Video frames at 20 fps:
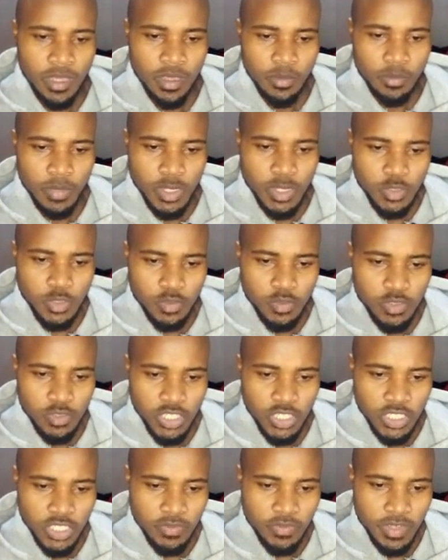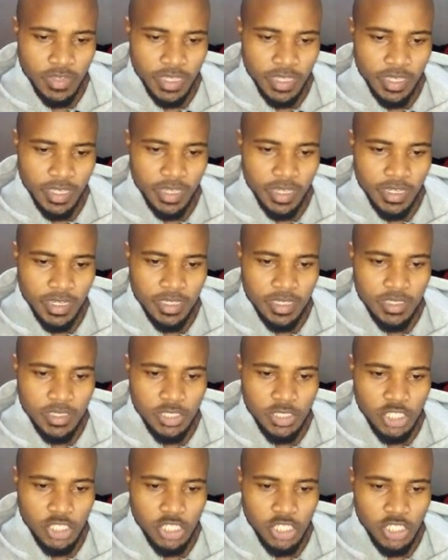make sure to change everything here:
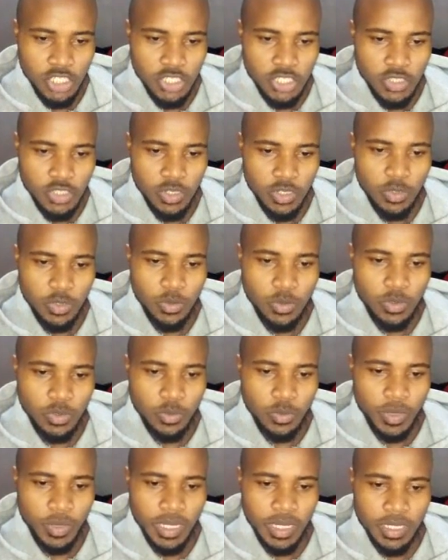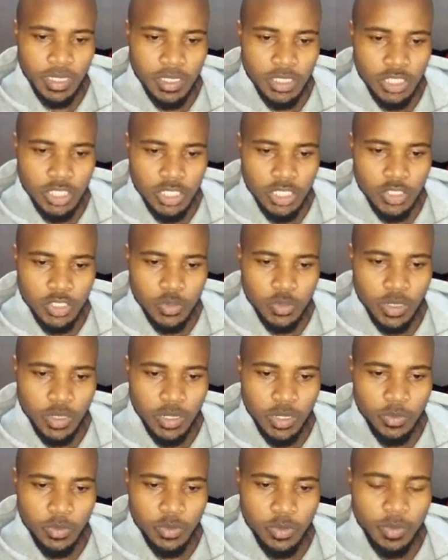change your old domain change your
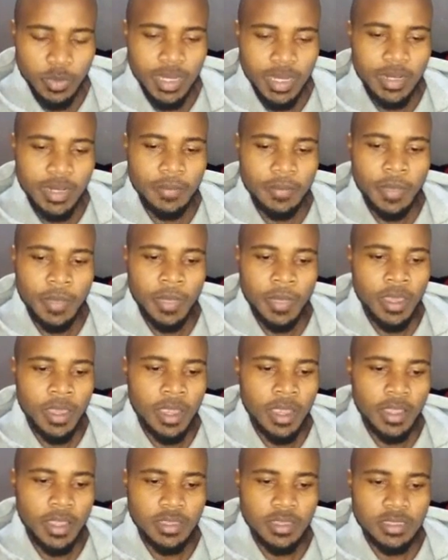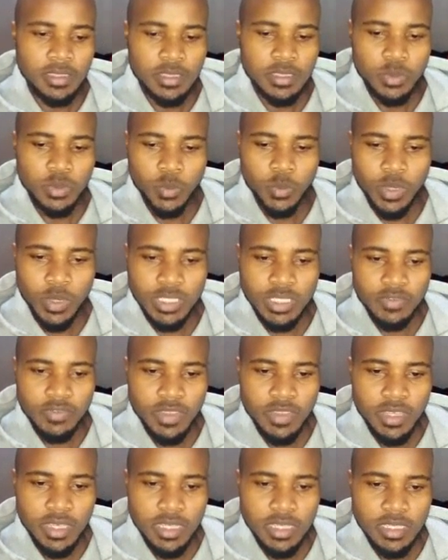new domain and once
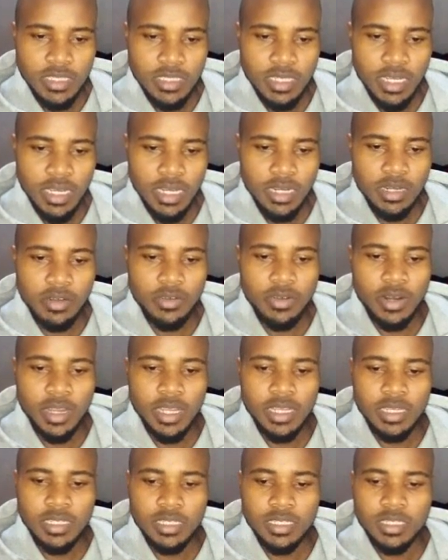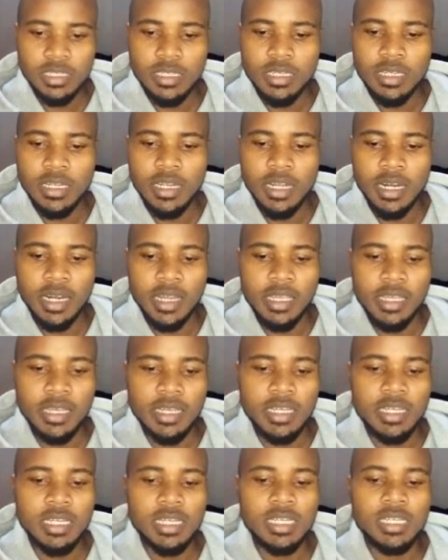everything is done right click
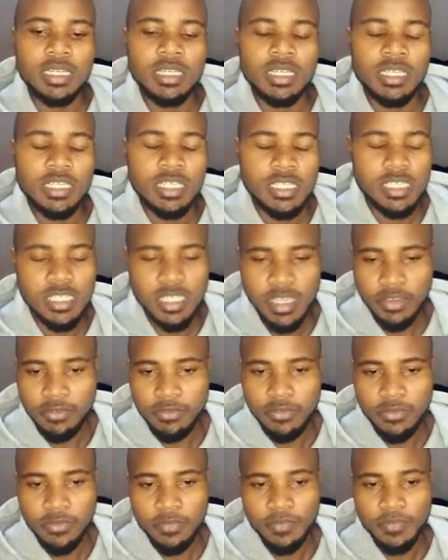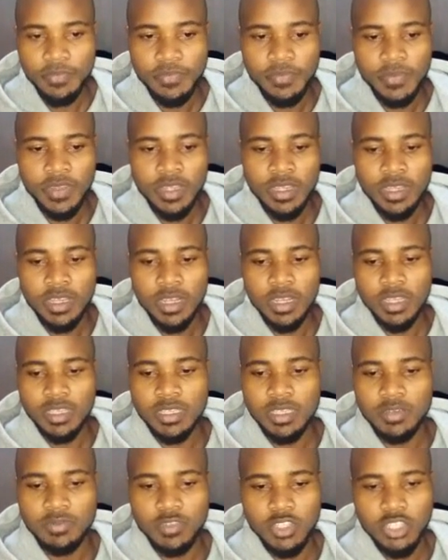save click
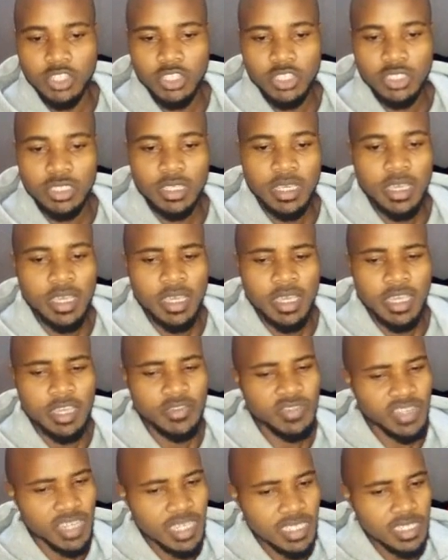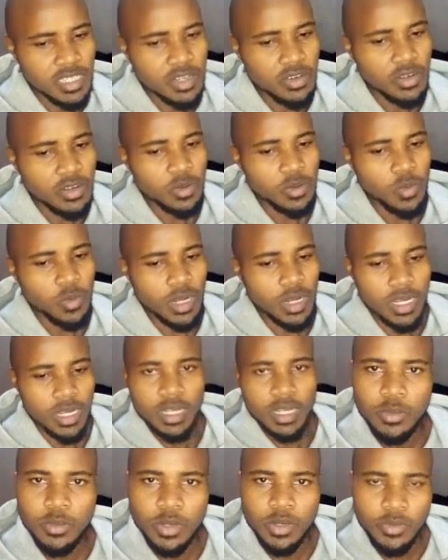save changes if it doesn't really work
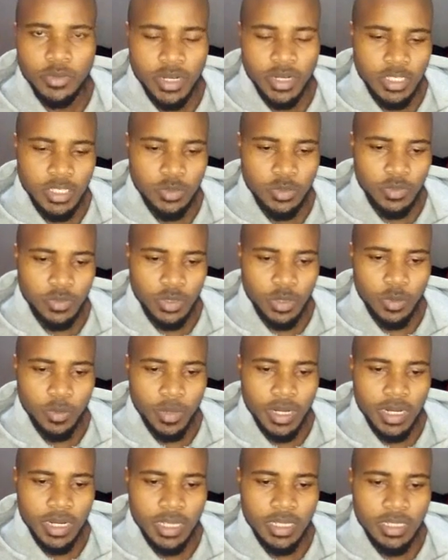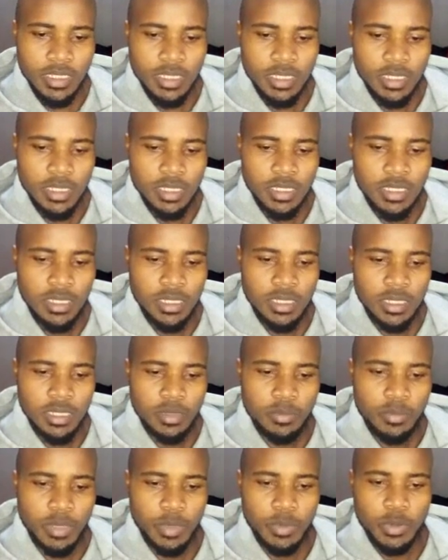you can run it on the command line
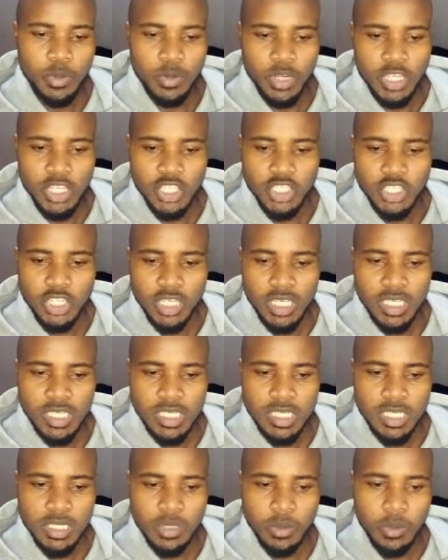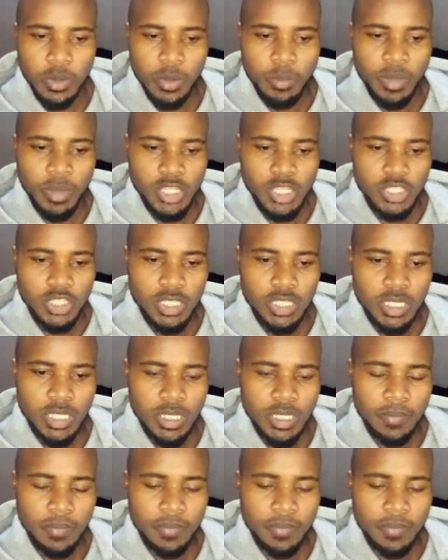maybe on nginx or apache